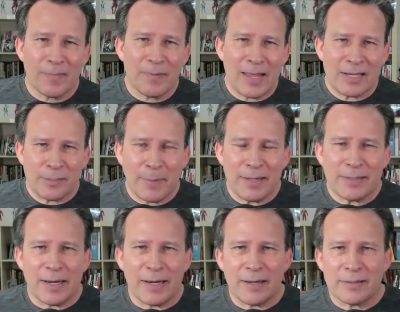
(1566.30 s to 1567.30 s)
That's my
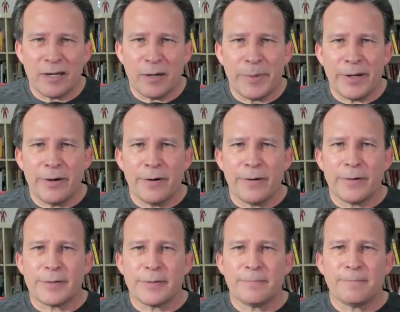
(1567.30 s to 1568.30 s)
take. Tell me yours.